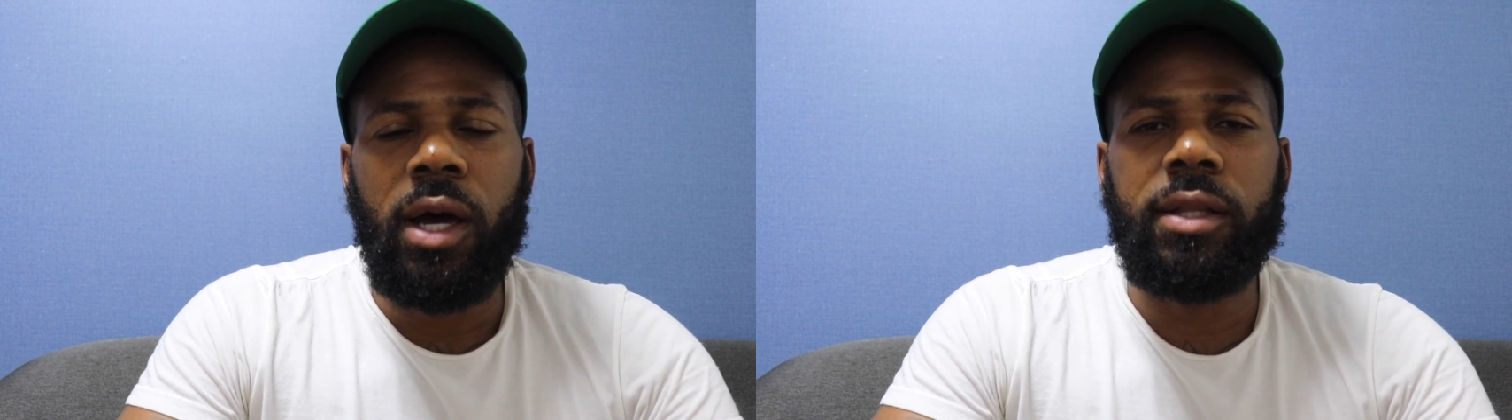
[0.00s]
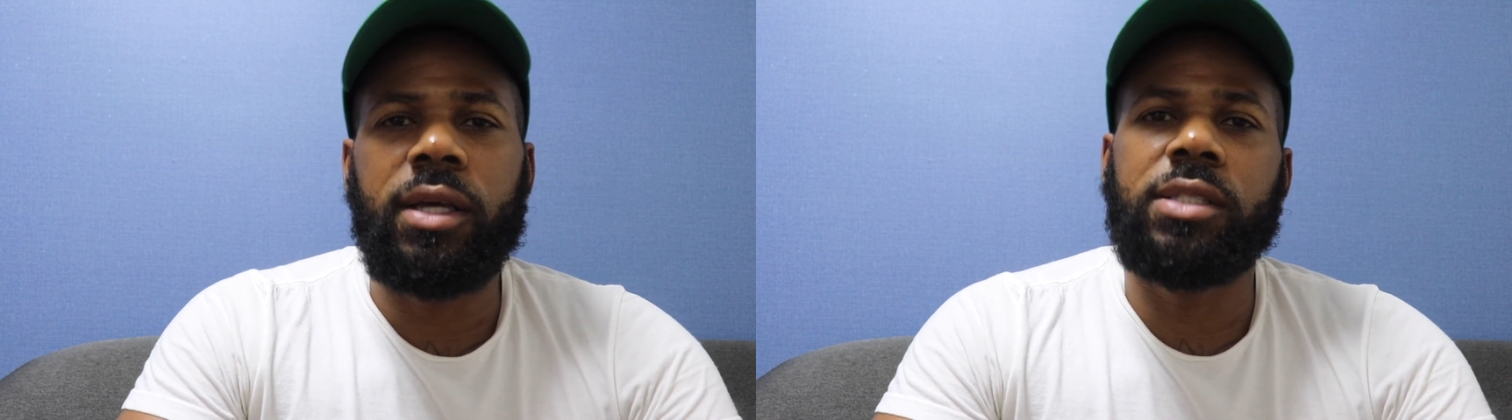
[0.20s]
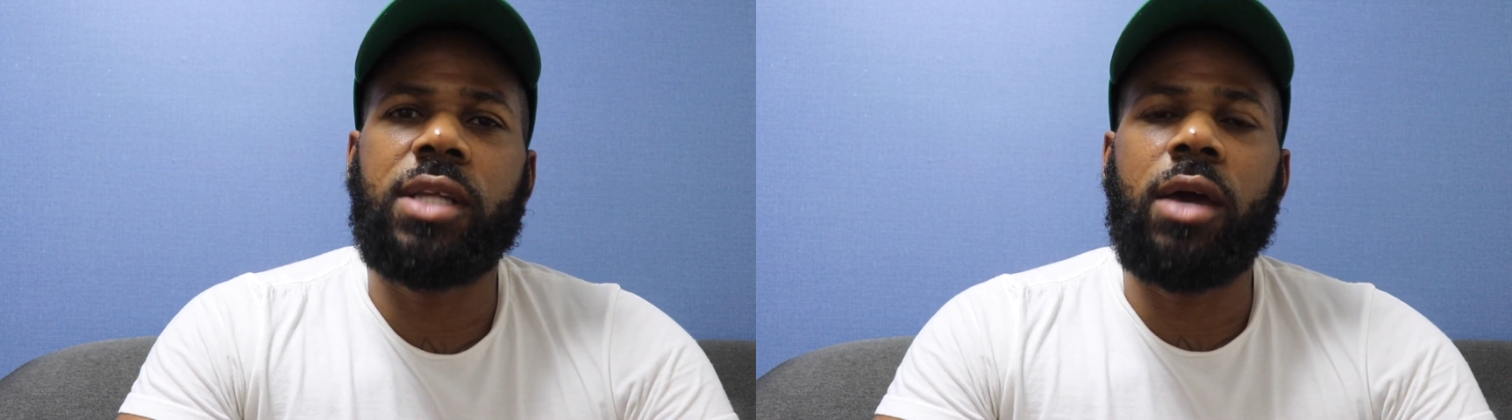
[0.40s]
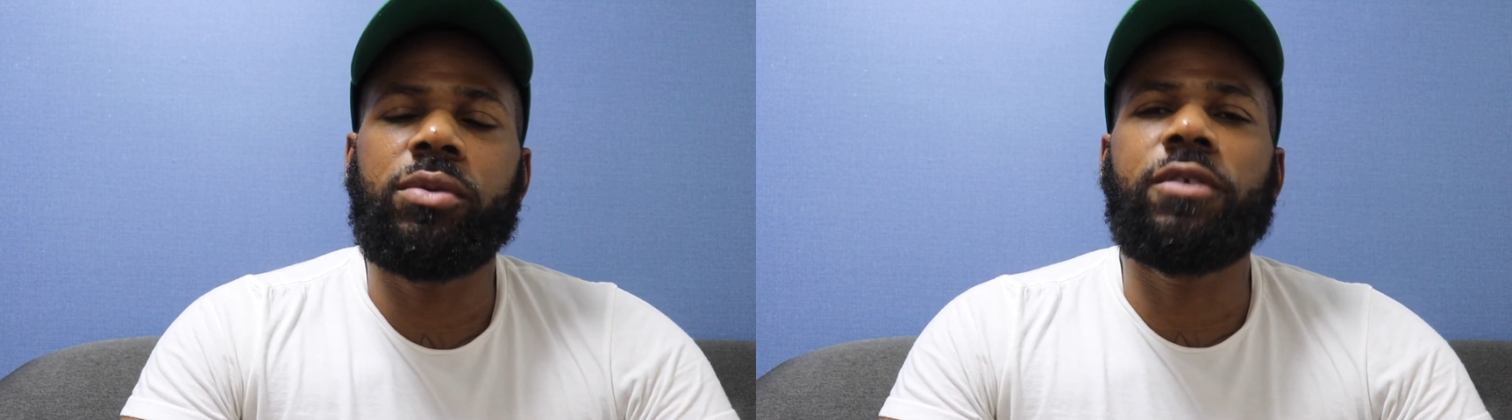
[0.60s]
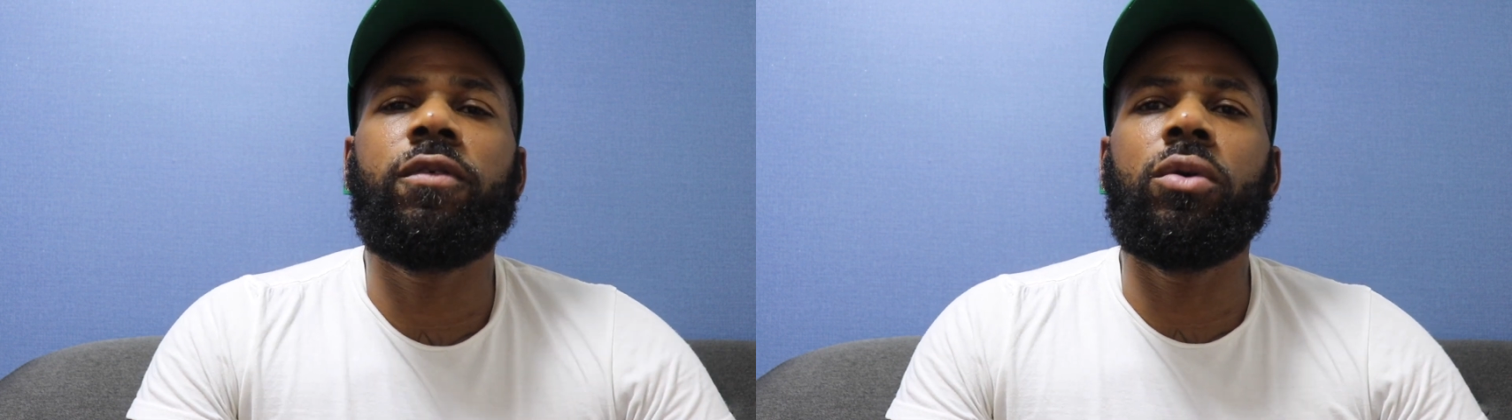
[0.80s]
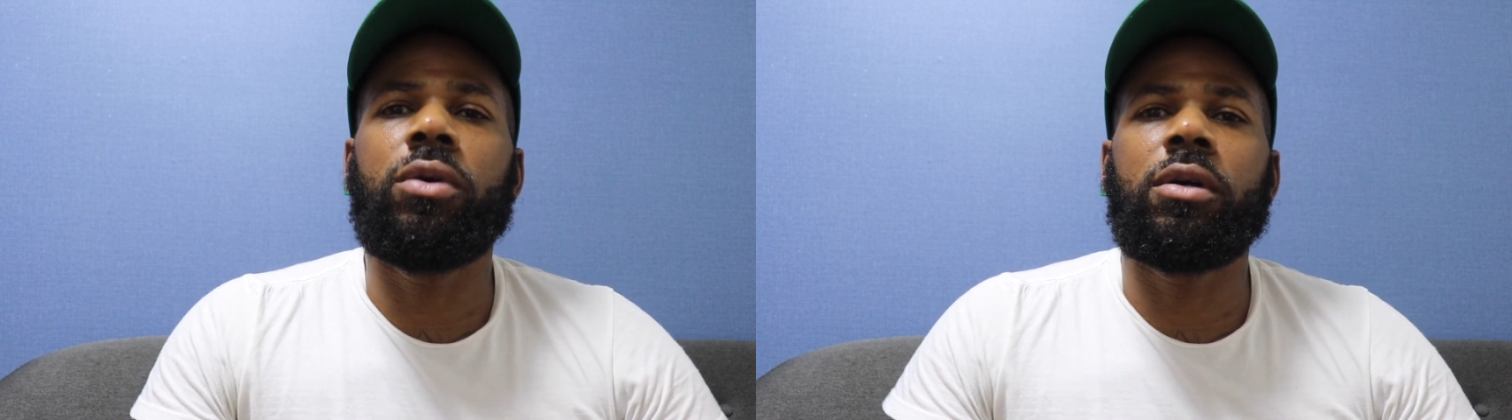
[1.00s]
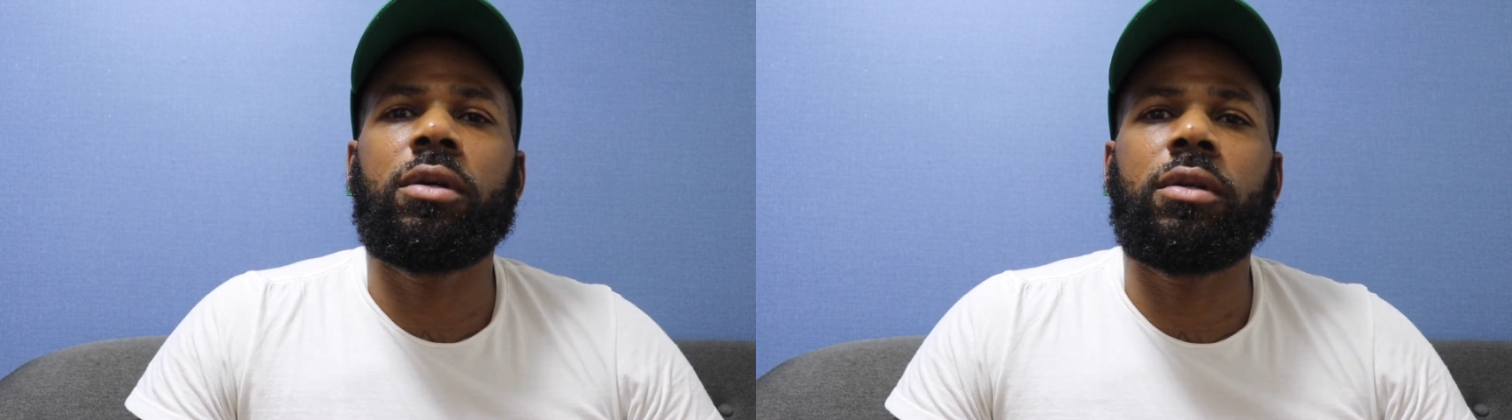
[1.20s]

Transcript: I think his name was Four.